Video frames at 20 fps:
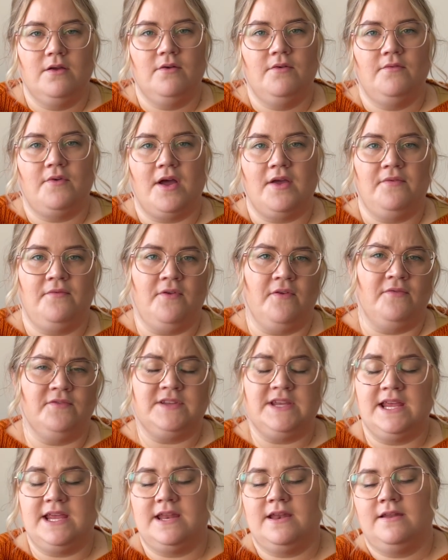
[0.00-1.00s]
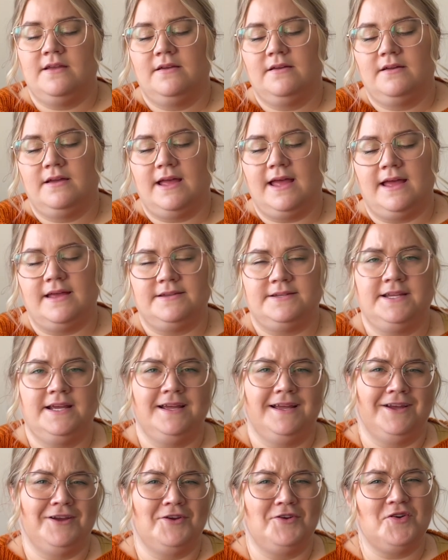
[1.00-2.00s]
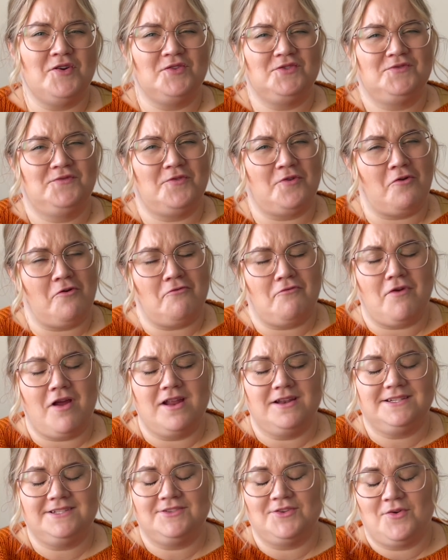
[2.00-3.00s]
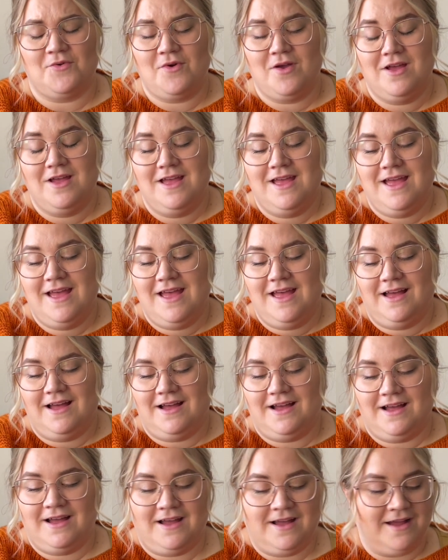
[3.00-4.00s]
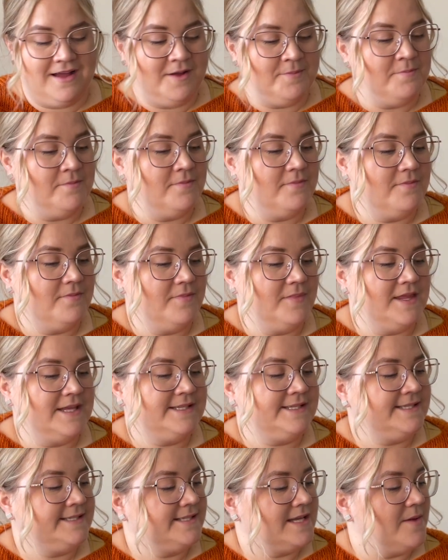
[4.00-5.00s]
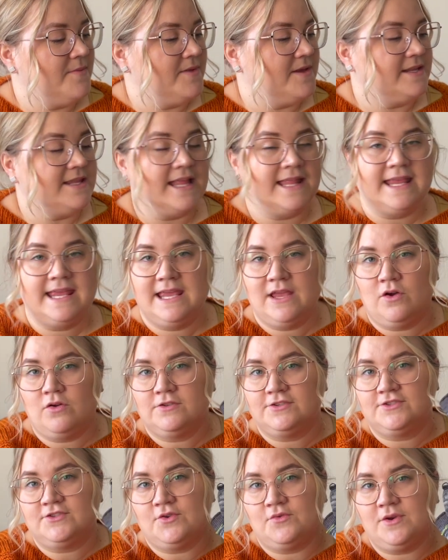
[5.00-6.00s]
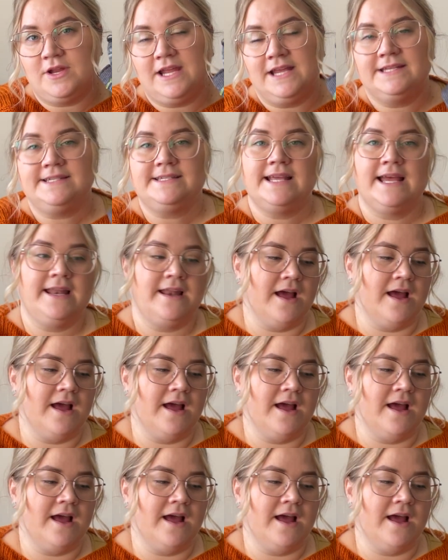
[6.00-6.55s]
5:15, and goes for a run. So this is something that he also needs, and